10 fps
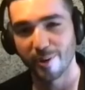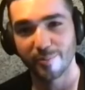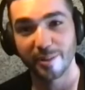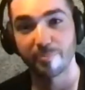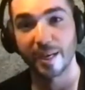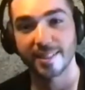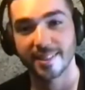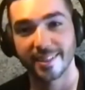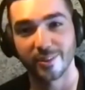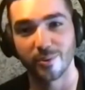it might not be the
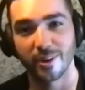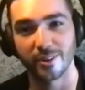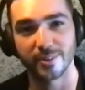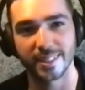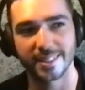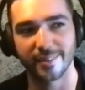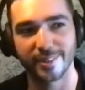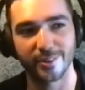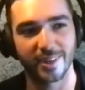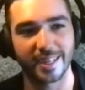best thing in the world, it's
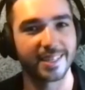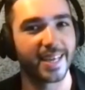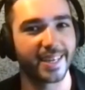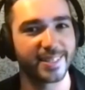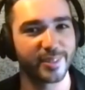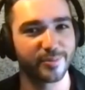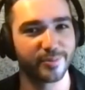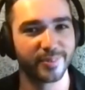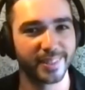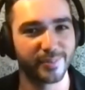definitely not like a negative
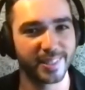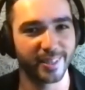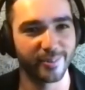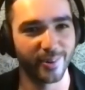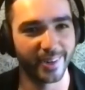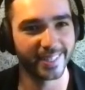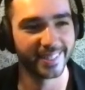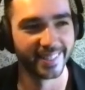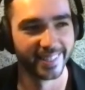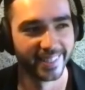if it's done right.
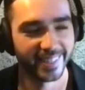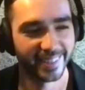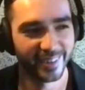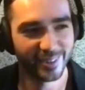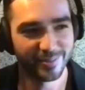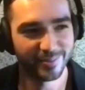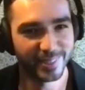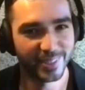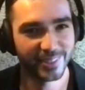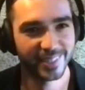
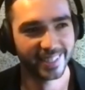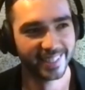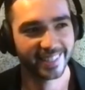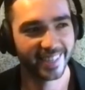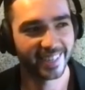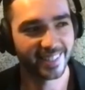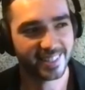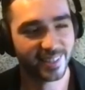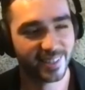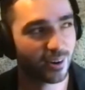Like, and
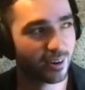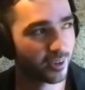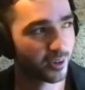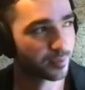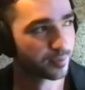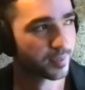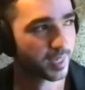there are a lot of